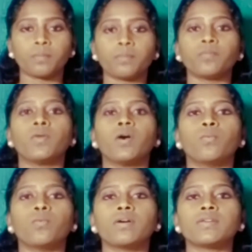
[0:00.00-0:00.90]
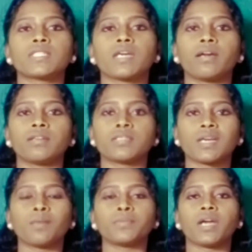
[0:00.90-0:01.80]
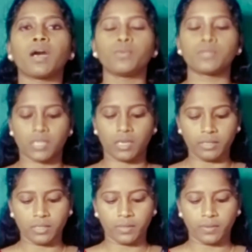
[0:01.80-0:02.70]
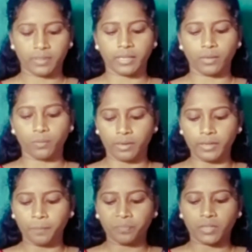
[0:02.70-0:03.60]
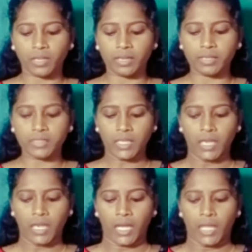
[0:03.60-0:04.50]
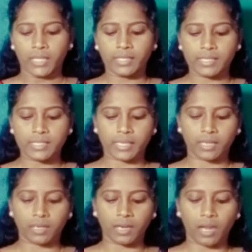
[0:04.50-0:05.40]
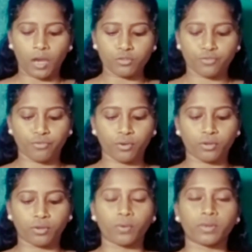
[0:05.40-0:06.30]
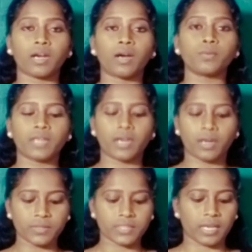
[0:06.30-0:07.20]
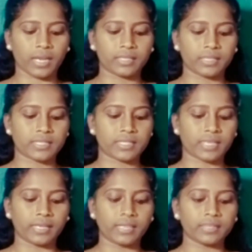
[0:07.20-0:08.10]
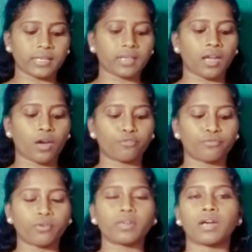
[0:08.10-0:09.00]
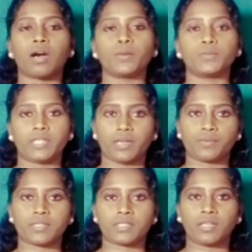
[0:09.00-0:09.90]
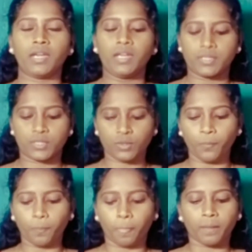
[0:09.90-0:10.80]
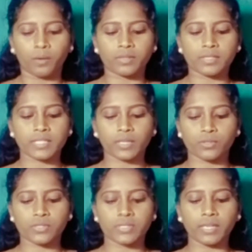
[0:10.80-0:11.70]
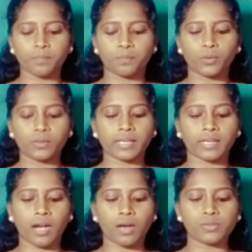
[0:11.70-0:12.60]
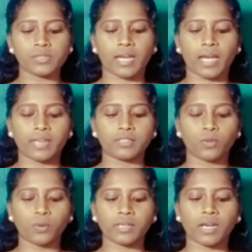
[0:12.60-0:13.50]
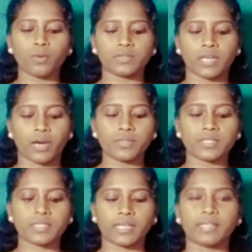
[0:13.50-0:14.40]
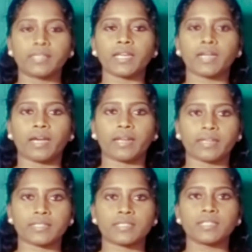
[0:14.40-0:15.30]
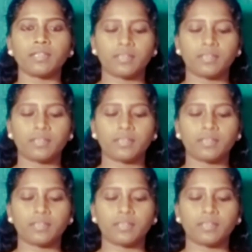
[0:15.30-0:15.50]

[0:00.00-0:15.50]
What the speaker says: some nouns are given, and there is a cloud for non-count nouns and there is another cloud for count nouns. So what is the question? Put the count and non-count nouns in the correct